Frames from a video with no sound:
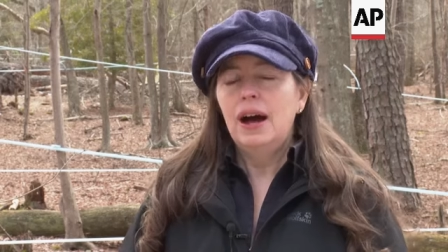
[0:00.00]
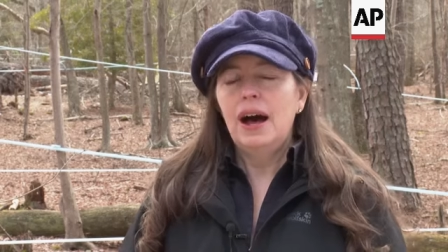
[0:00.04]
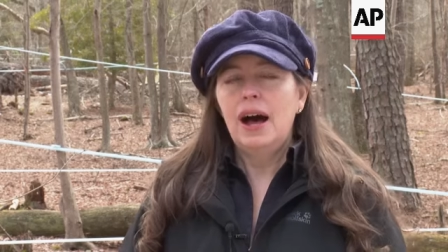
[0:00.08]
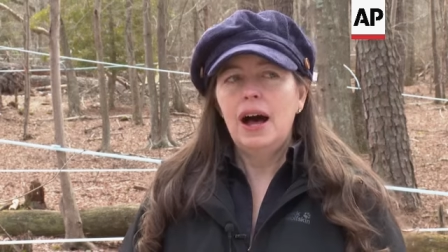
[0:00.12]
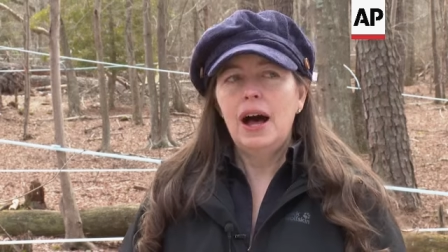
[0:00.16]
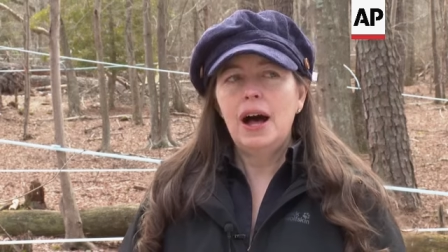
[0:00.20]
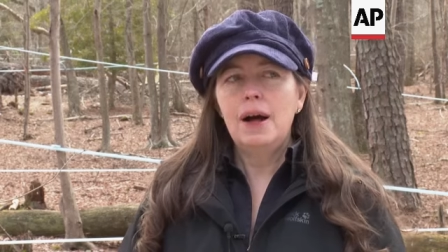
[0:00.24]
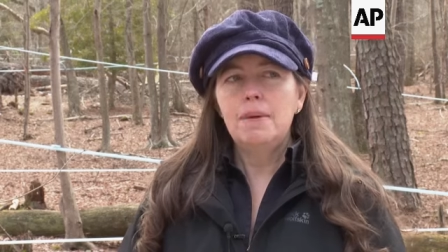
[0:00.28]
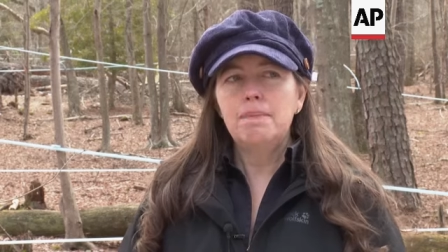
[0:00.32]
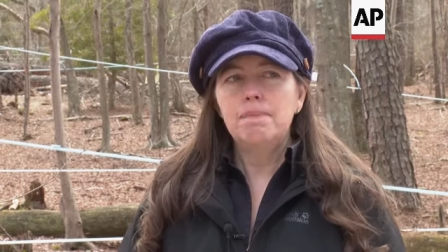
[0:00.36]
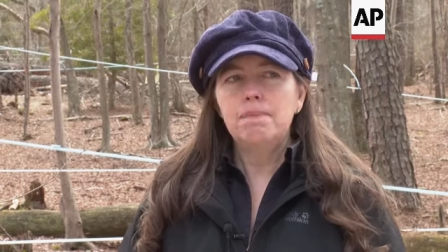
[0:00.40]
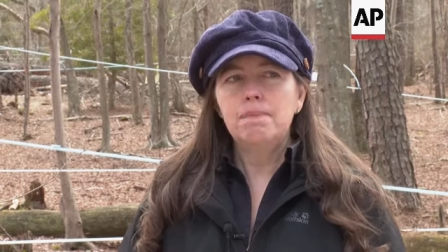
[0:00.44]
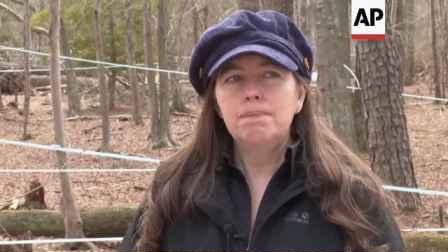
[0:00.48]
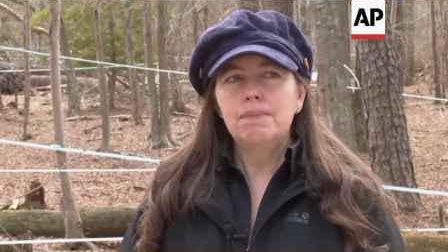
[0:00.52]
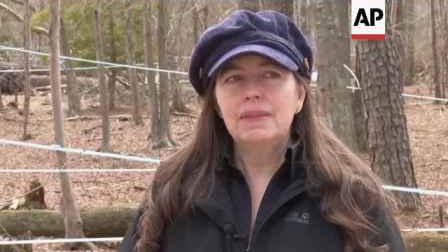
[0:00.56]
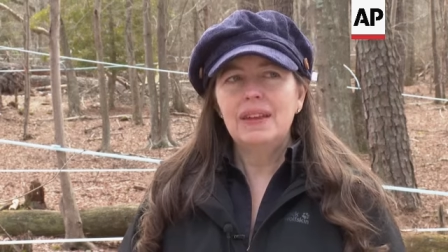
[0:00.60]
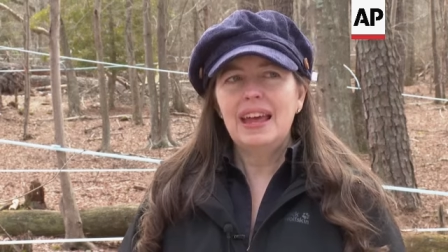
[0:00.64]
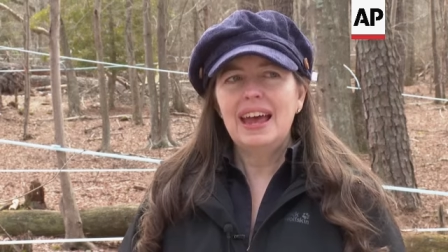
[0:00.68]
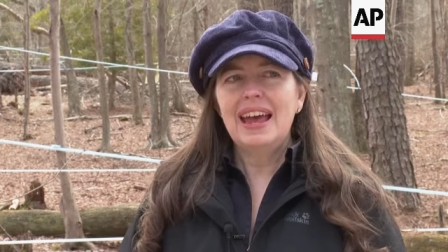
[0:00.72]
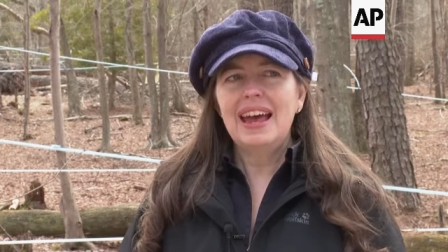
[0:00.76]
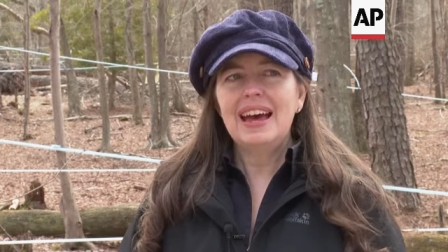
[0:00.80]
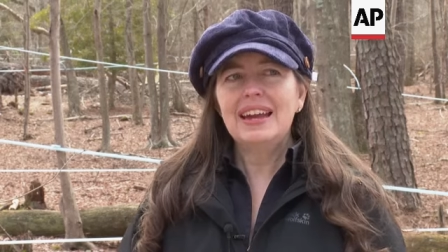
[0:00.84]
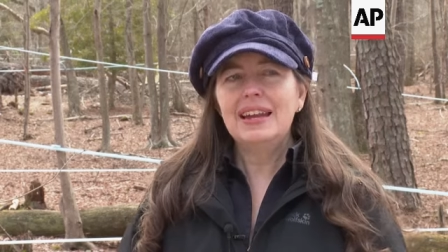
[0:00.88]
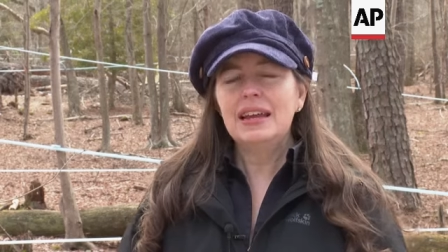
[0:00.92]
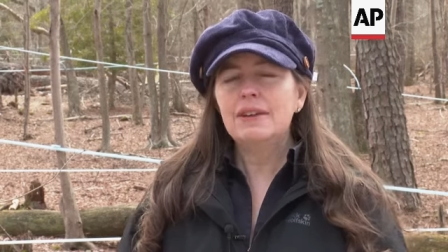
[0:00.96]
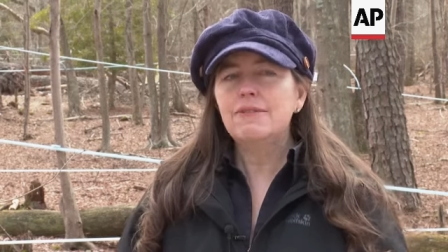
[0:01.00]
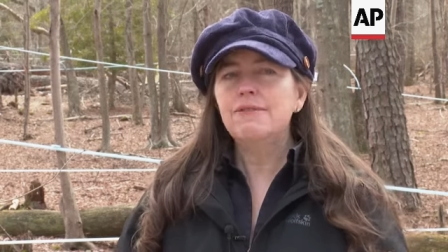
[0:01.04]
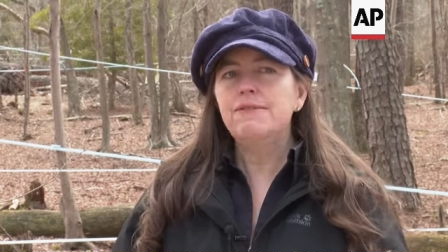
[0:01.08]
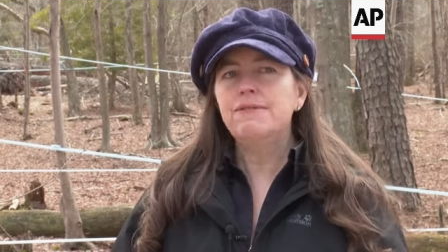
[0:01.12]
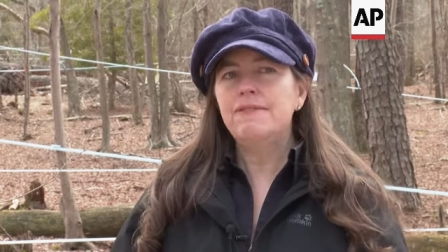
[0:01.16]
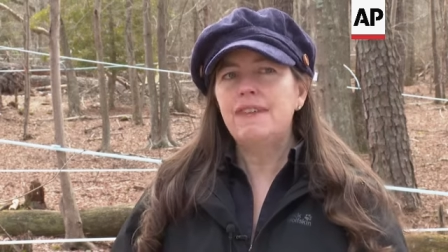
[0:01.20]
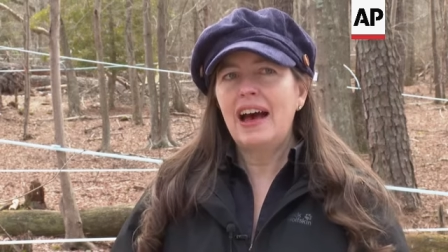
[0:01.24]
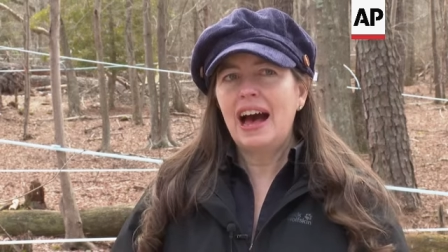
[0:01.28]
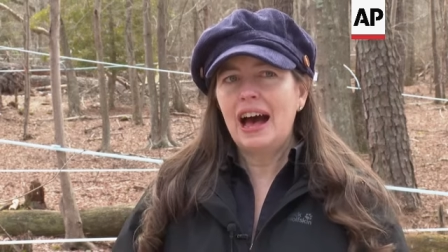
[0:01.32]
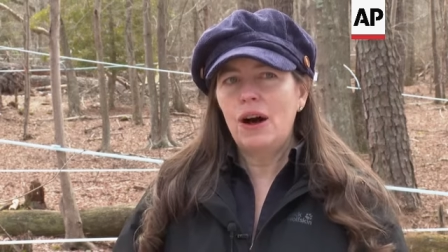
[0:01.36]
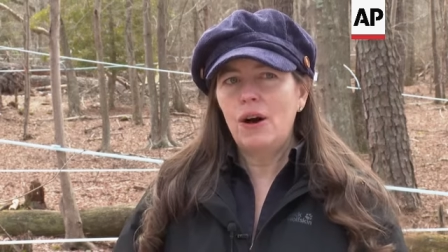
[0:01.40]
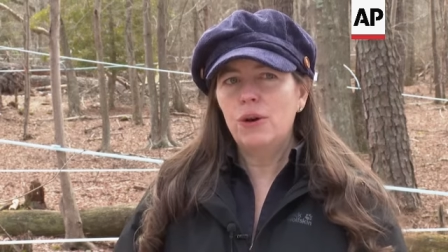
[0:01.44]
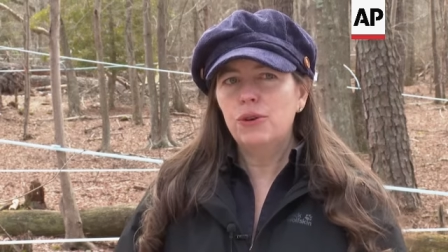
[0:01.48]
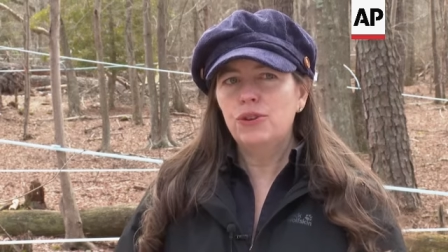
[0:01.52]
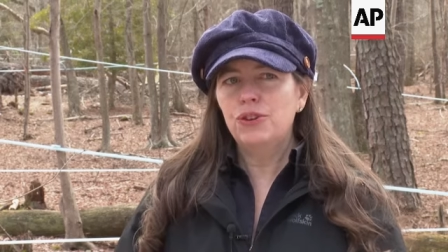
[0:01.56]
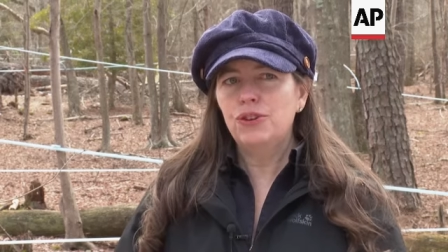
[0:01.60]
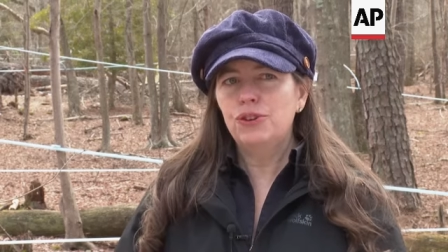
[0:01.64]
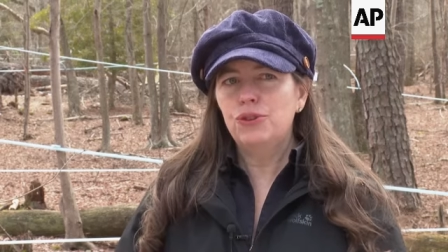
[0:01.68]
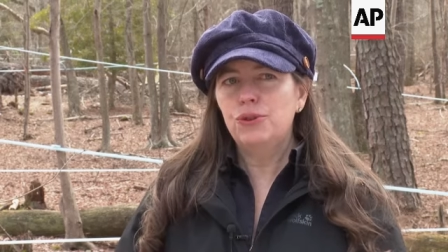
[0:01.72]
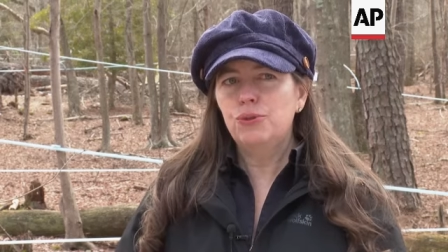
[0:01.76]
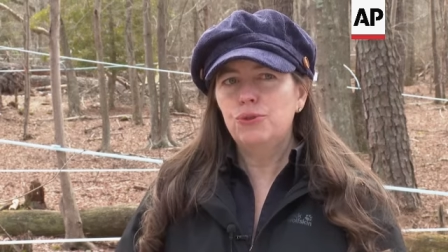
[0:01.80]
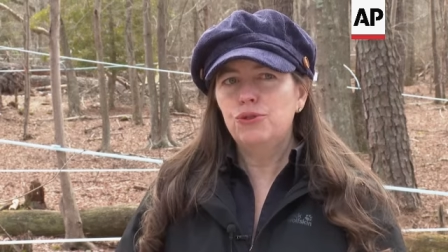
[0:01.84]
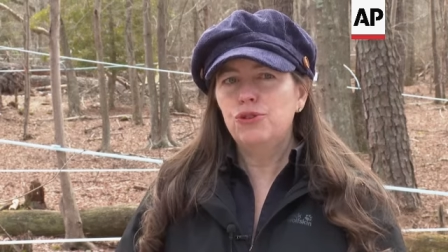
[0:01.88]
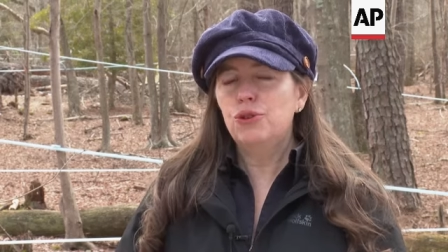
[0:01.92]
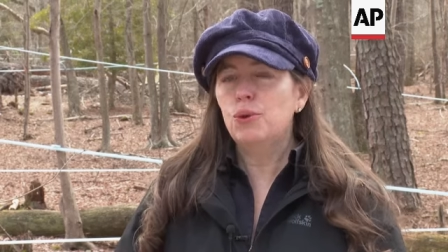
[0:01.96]
Um, adding
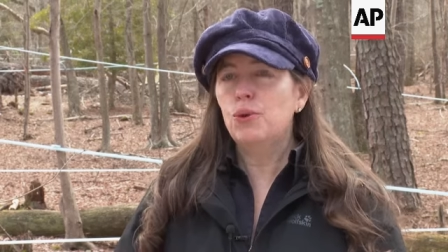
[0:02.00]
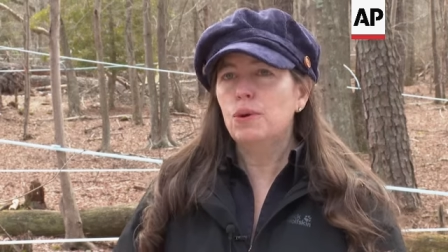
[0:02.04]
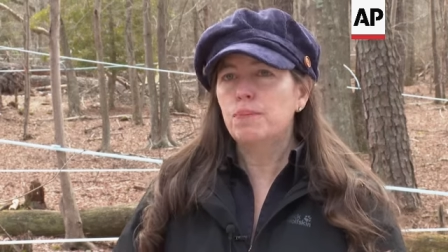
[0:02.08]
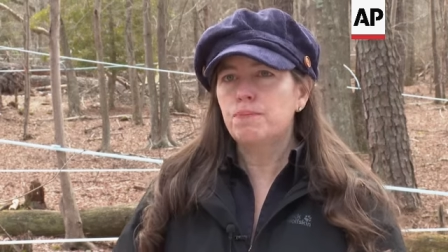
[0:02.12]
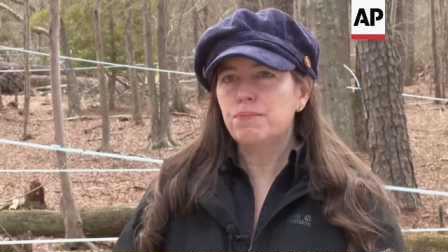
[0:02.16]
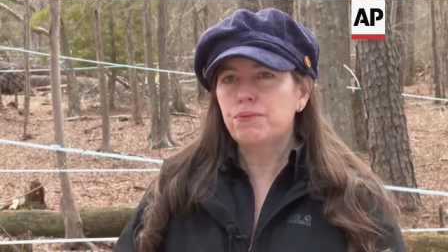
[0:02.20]
value to a